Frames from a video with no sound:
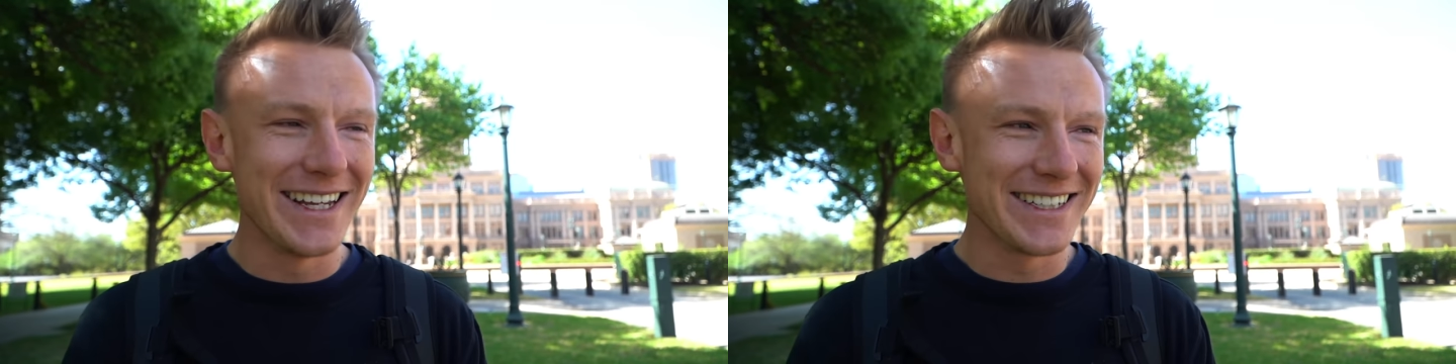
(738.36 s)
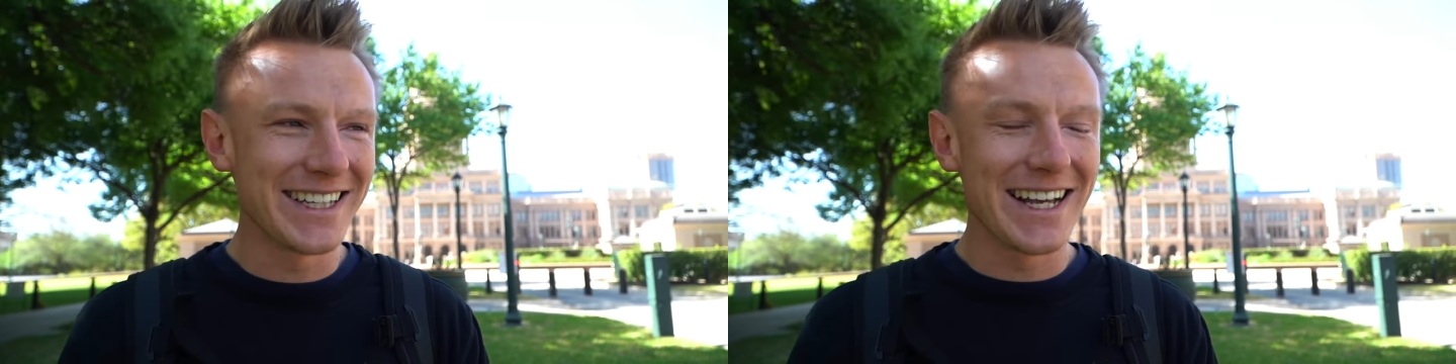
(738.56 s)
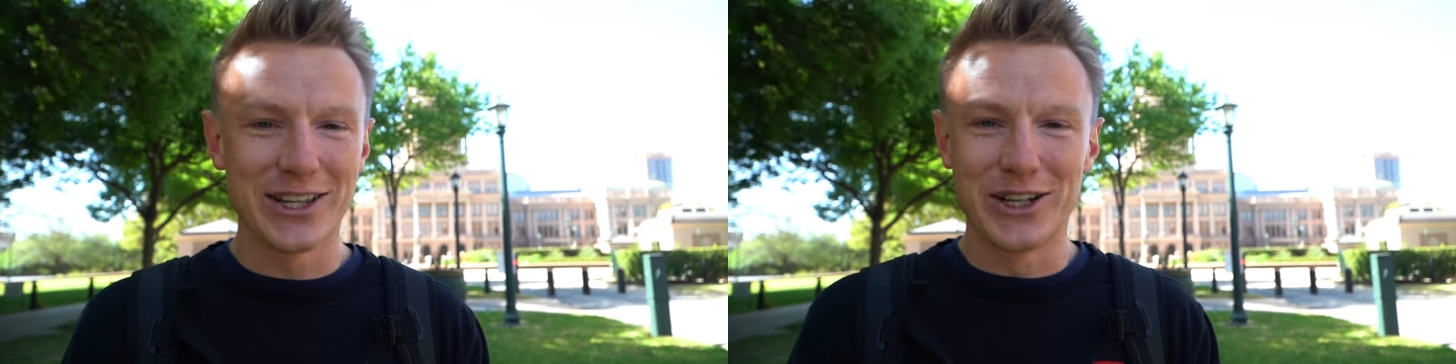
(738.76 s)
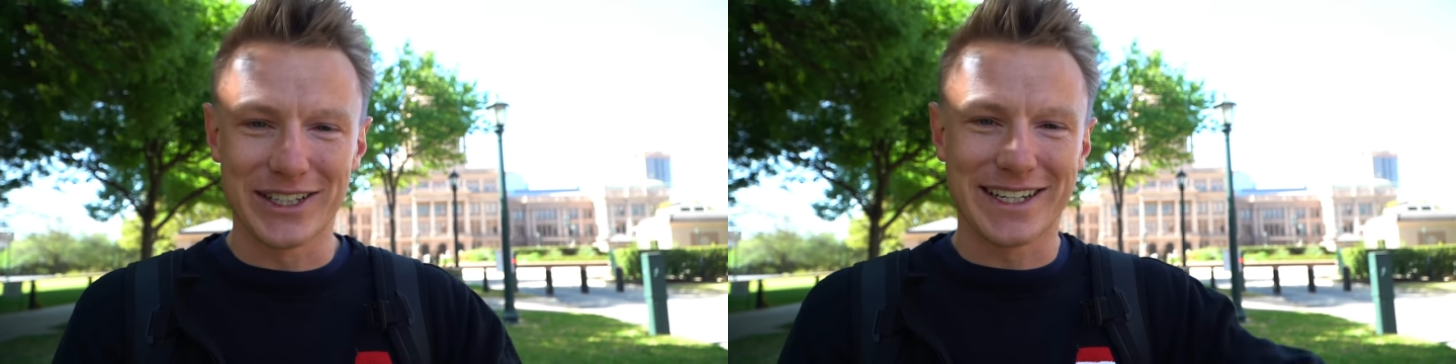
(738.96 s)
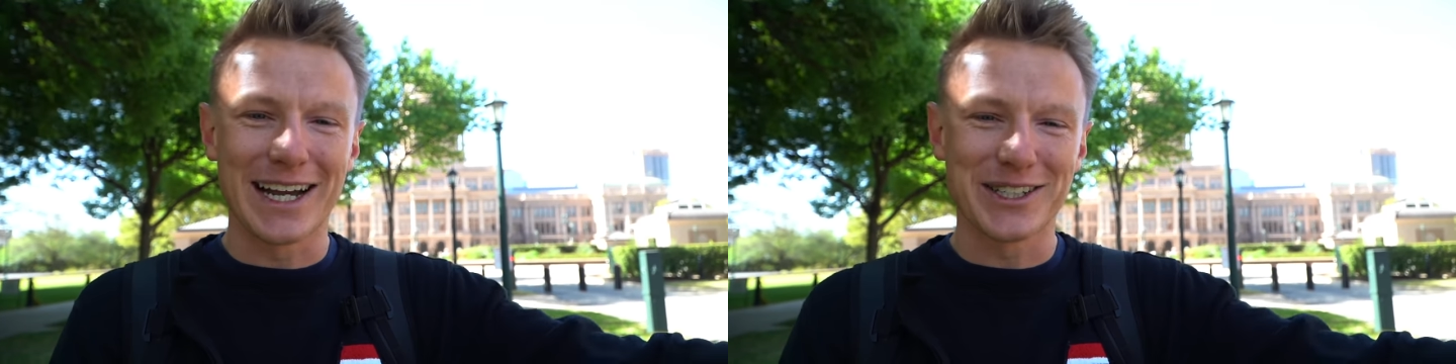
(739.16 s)
He said, there's
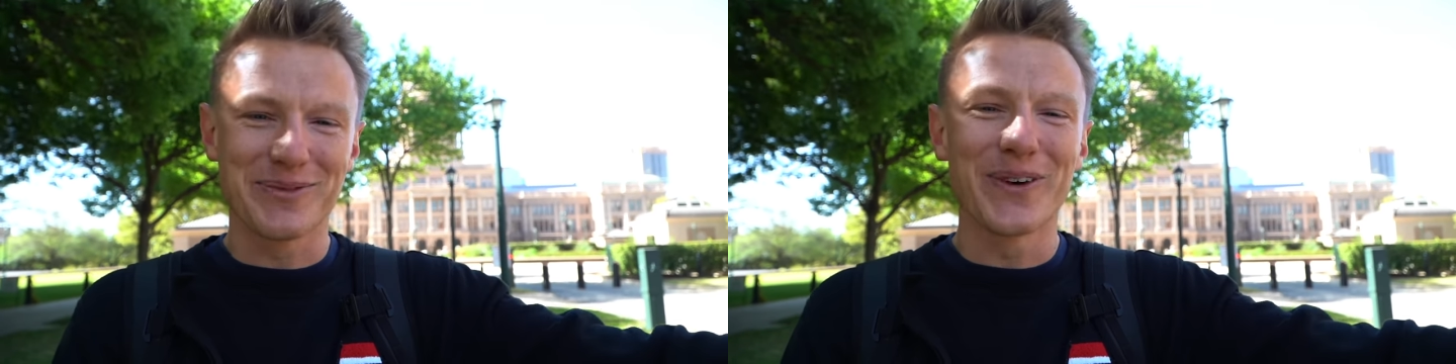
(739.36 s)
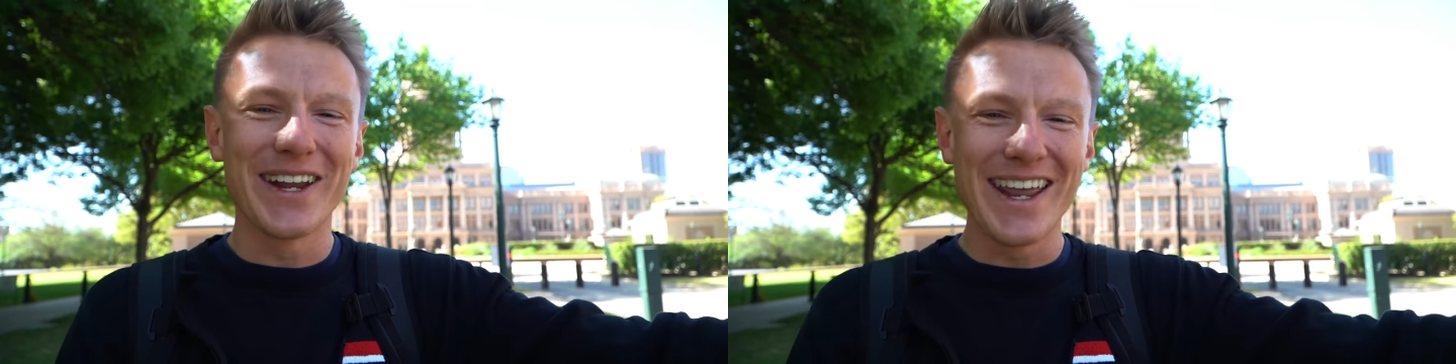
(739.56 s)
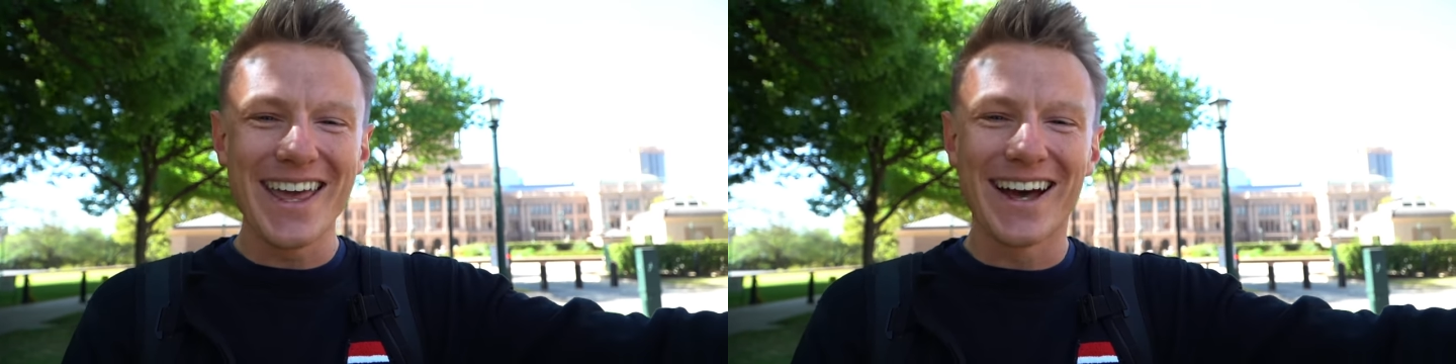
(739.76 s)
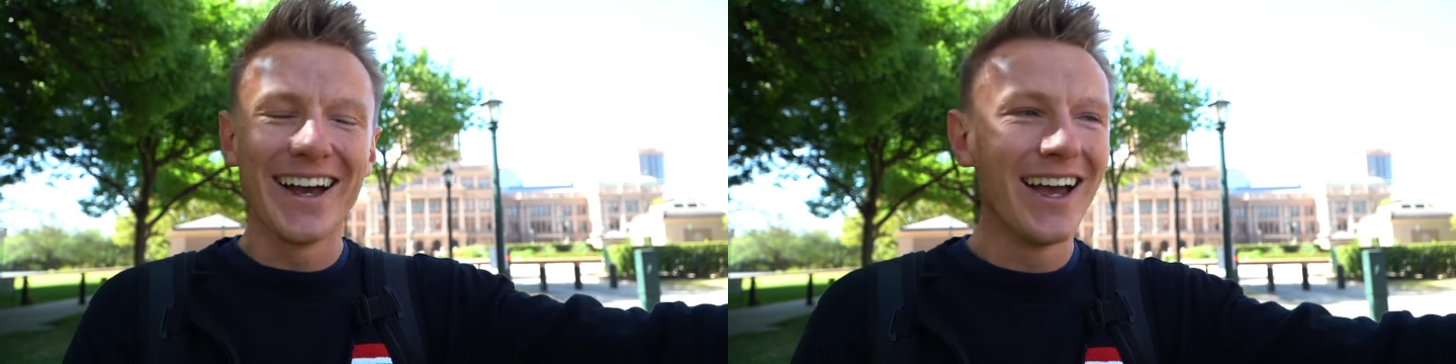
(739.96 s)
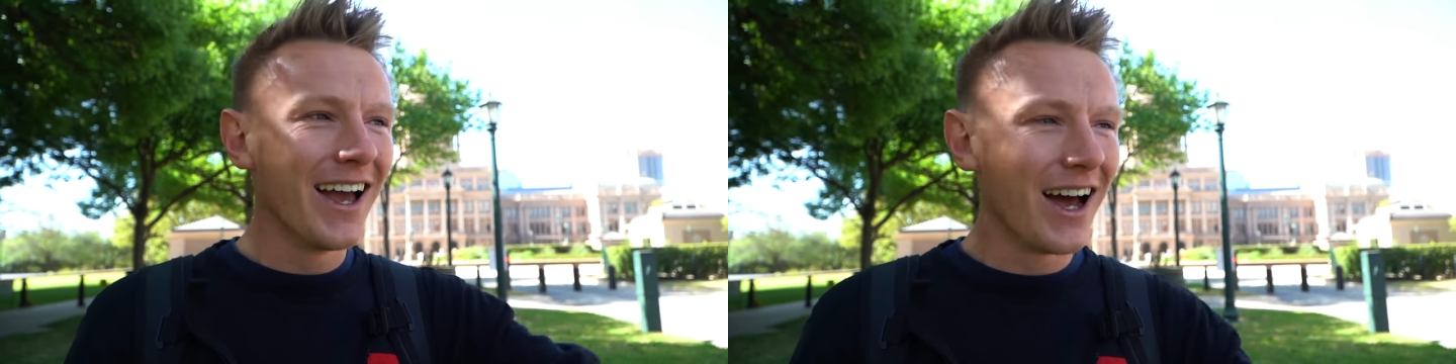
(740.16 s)
a cash point here.
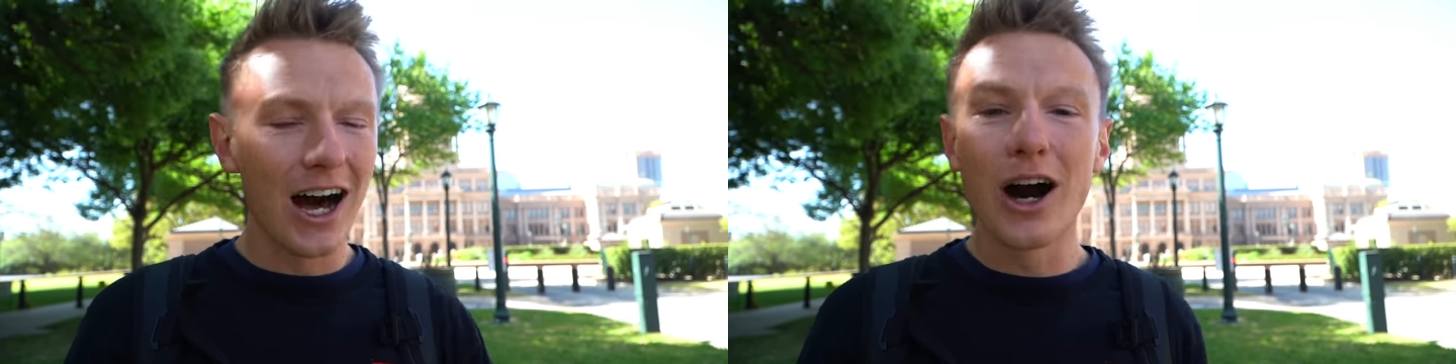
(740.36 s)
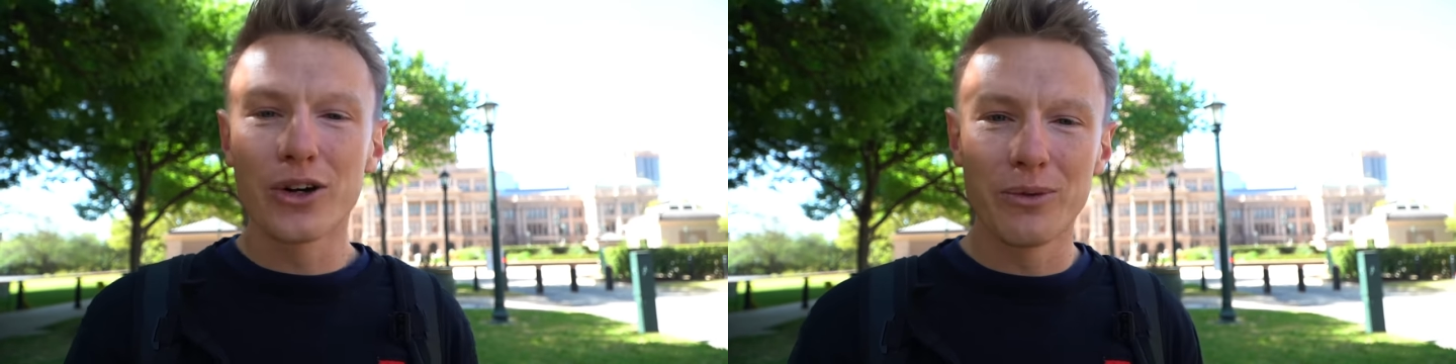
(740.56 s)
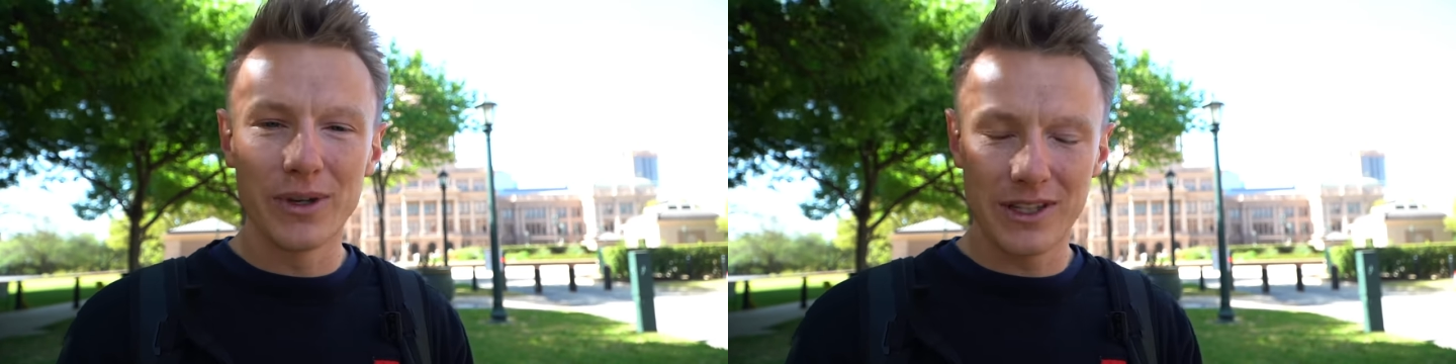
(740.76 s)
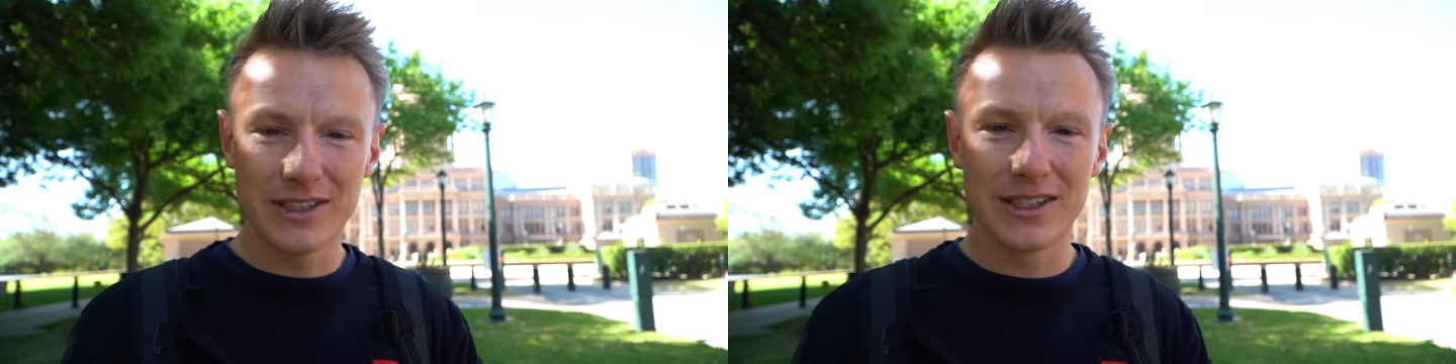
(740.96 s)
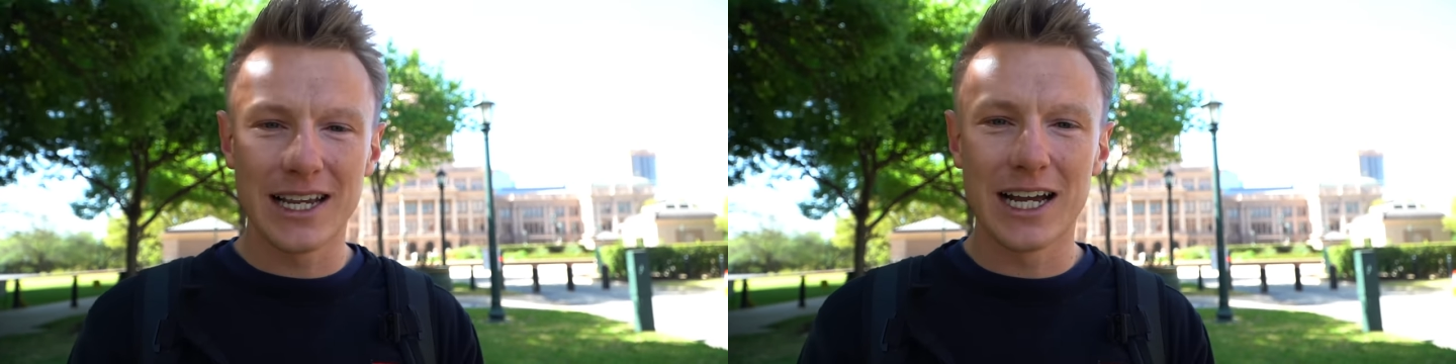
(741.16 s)
I'll come with you
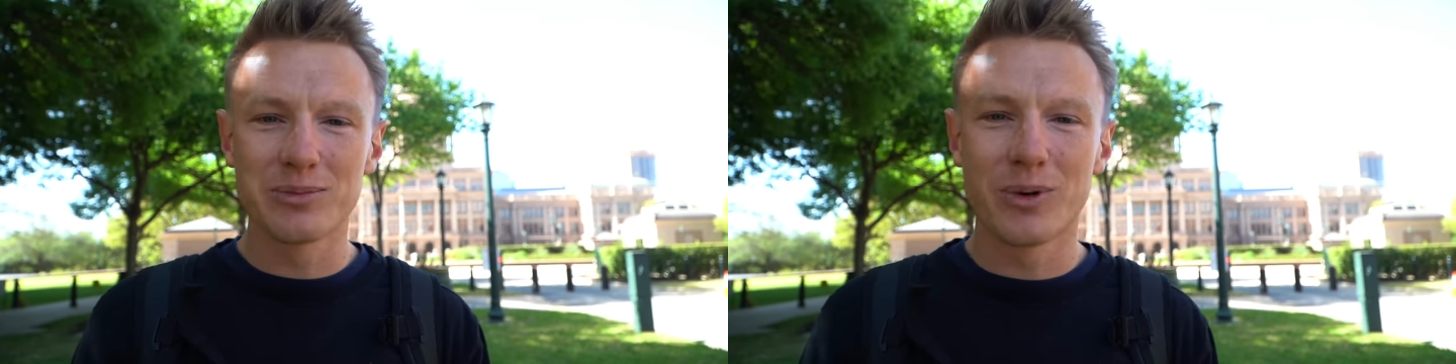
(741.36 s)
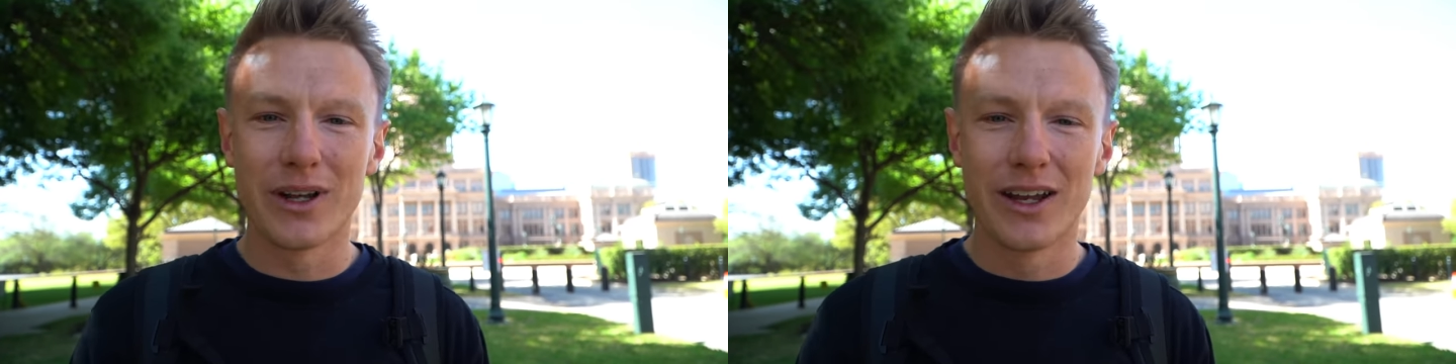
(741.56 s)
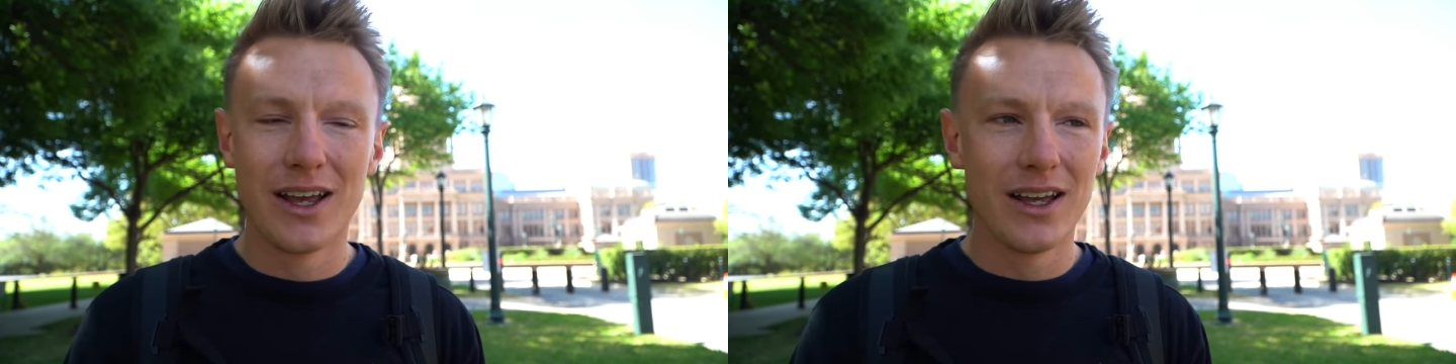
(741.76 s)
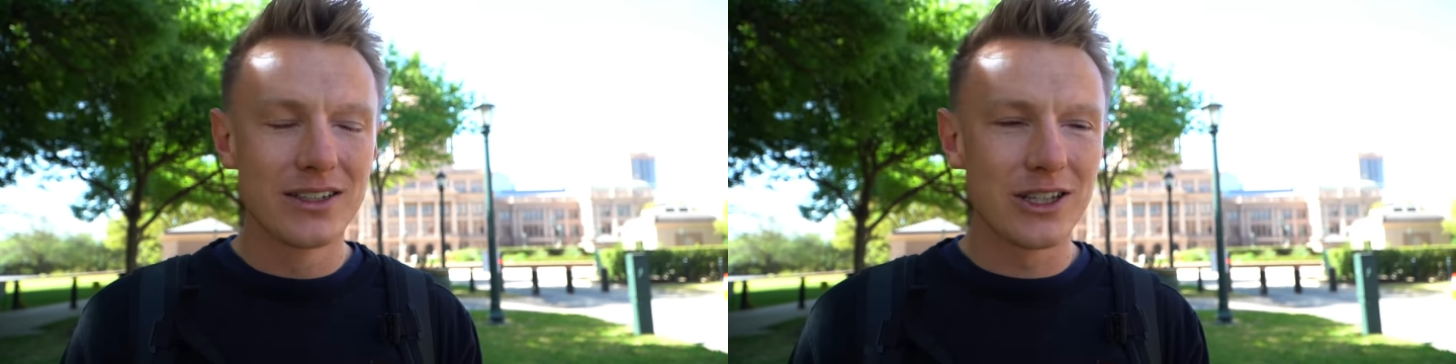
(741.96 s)
to the cash point.